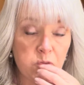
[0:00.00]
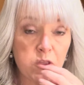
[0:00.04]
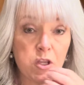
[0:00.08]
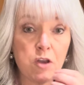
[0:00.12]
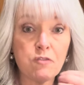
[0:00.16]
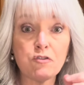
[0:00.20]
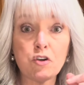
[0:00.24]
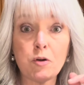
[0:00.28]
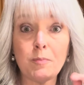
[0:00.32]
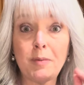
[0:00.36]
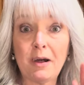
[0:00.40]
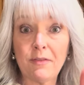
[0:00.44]

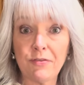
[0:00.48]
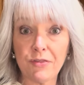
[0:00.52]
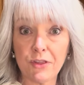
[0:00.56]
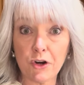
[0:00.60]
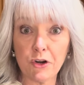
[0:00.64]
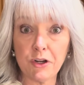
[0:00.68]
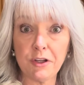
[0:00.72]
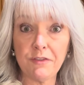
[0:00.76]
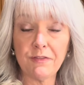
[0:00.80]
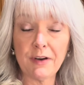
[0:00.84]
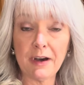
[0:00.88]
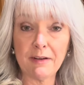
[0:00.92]
for about
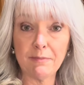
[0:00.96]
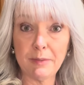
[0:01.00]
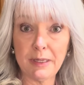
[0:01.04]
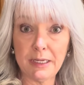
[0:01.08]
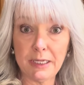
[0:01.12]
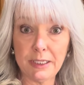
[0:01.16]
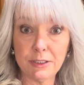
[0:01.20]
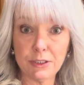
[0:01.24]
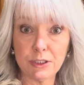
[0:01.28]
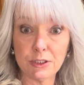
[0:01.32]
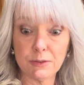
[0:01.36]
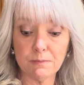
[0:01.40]
35
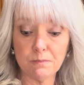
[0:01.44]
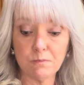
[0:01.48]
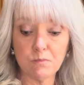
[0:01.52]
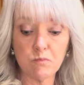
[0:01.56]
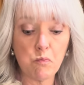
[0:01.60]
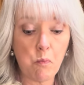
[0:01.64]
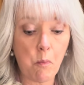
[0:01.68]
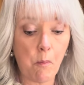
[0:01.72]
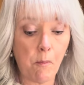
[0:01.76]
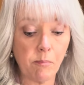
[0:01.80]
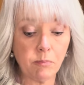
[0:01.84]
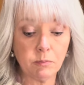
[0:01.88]
minutes.
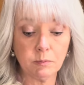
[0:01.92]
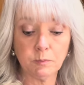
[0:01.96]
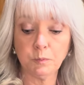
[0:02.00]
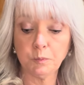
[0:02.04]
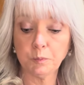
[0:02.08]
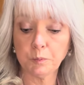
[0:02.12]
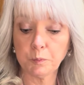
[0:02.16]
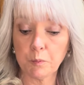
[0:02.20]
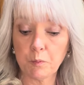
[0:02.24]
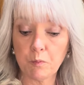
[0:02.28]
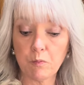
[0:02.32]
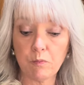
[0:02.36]

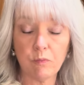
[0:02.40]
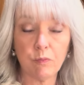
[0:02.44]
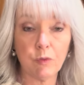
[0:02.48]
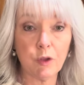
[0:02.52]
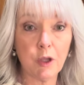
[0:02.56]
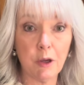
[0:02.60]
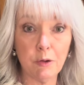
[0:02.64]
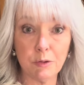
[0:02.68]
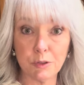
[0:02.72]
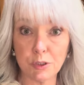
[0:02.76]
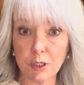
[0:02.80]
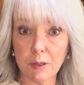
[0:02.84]

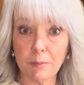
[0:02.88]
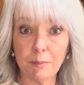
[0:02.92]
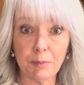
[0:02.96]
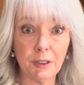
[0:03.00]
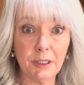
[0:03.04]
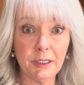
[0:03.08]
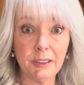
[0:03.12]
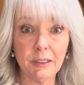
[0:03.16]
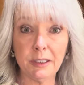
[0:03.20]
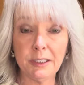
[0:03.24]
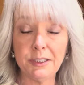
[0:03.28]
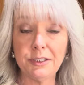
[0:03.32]
It was completely